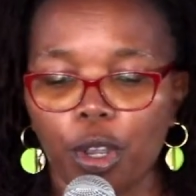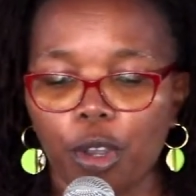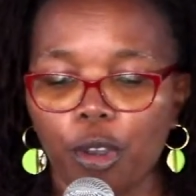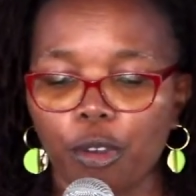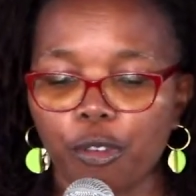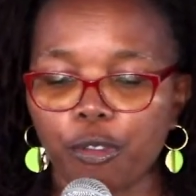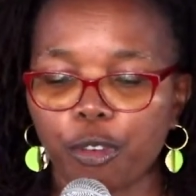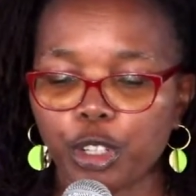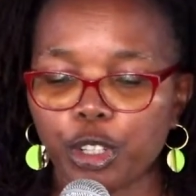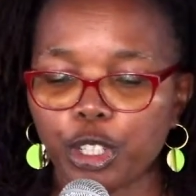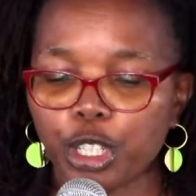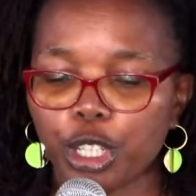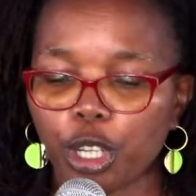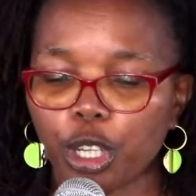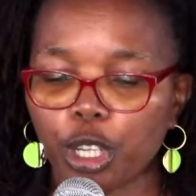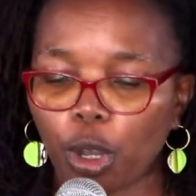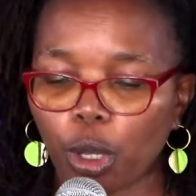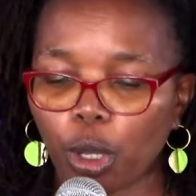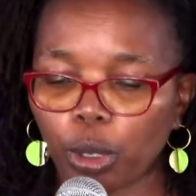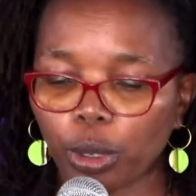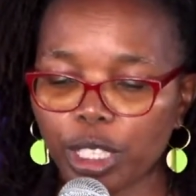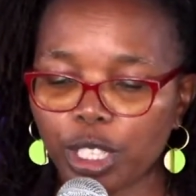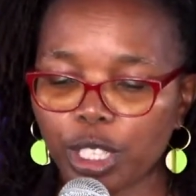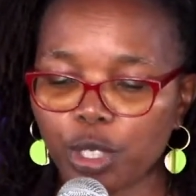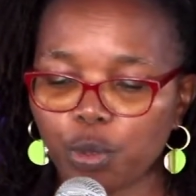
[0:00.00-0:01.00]
for she
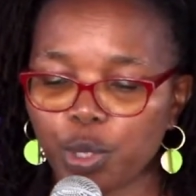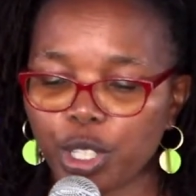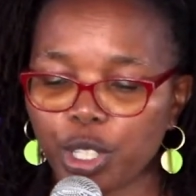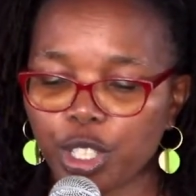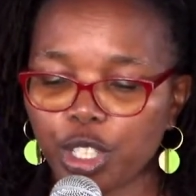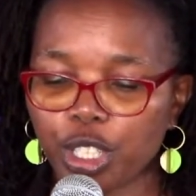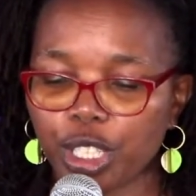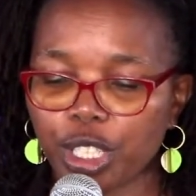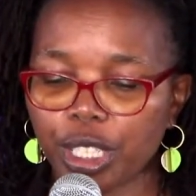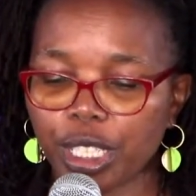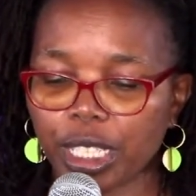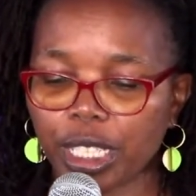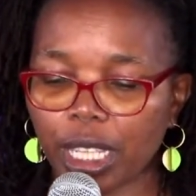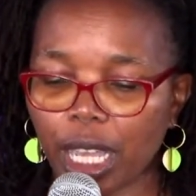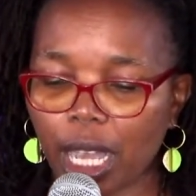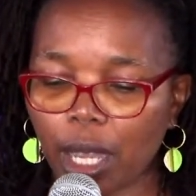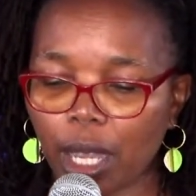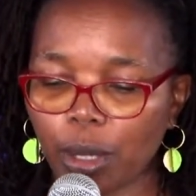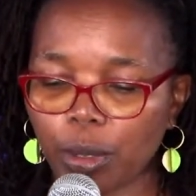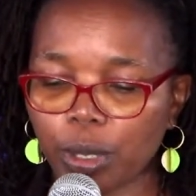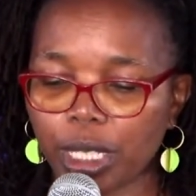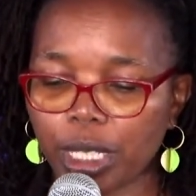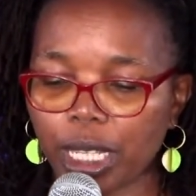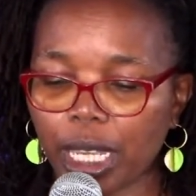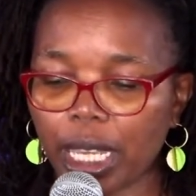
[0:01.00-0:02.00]
always reaches
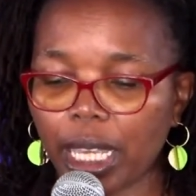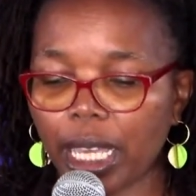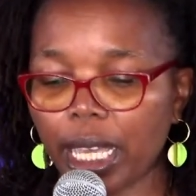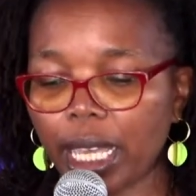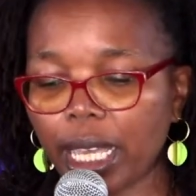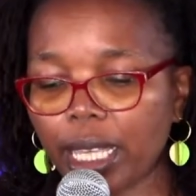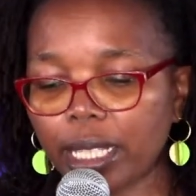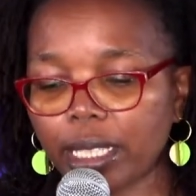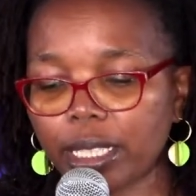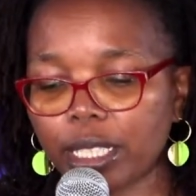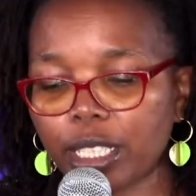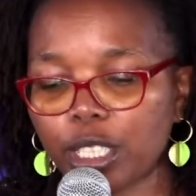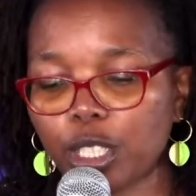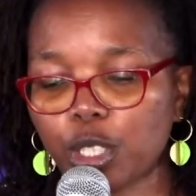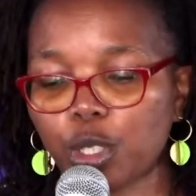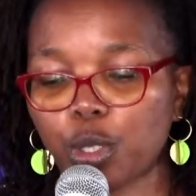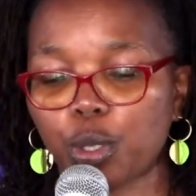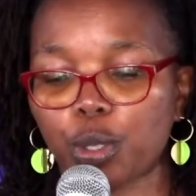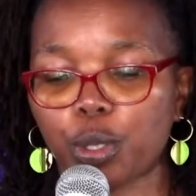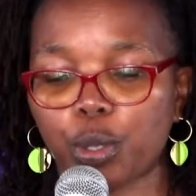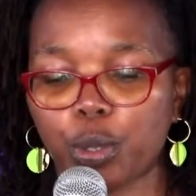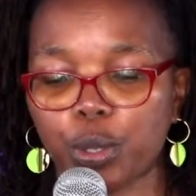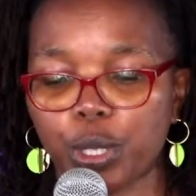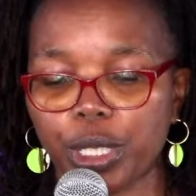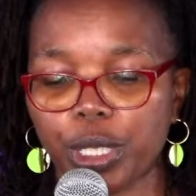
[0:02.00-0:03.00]
out her hands to
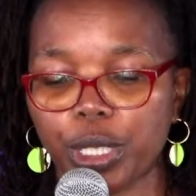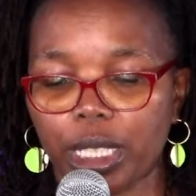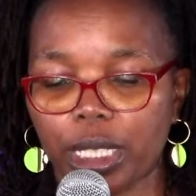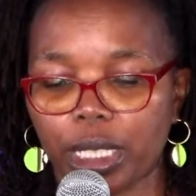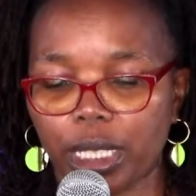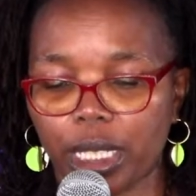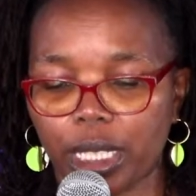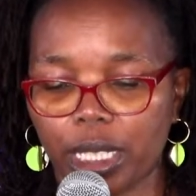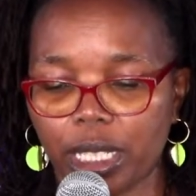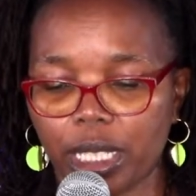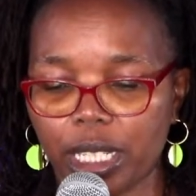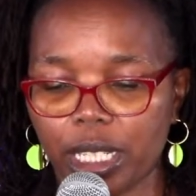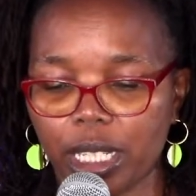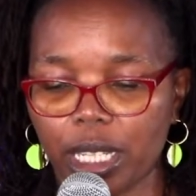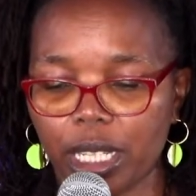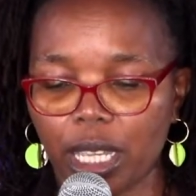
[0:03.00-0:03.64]
those in need.